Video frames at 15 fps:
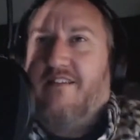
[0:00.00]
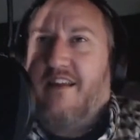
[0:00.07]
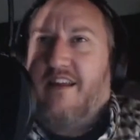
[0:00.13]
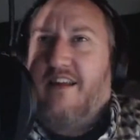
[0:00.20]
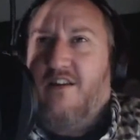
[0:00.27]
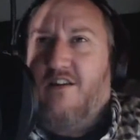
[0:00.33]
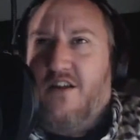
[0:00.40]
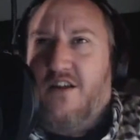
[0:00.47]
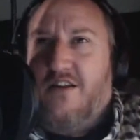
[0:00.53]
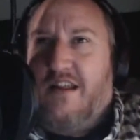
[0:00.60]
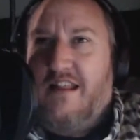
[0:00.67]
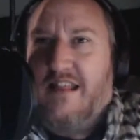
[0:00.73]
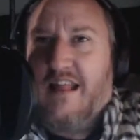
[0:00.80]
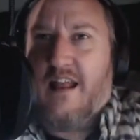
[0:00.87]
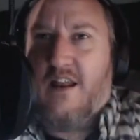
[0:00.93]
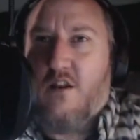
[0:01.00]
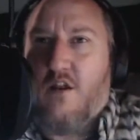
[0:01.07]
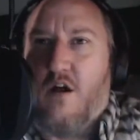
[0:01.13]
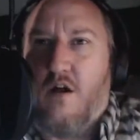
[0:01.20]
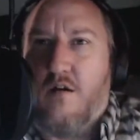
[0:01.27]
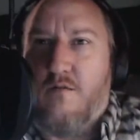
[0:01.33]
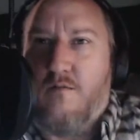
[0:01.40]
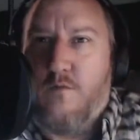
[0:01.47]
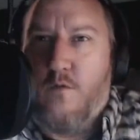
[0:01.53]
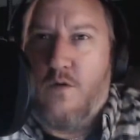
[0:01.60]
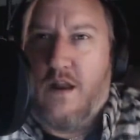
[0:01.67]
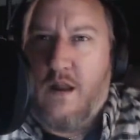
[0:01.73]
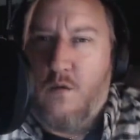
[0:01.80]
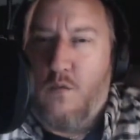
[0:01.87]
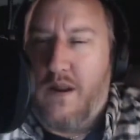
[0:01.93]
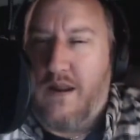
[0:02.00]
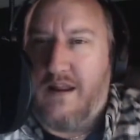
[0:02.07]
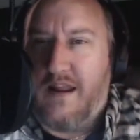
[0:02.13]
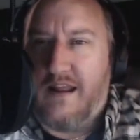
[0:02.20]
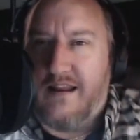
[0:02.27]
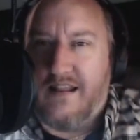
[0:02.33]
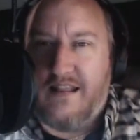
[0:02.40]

Like you'd get that long 4-day weekend,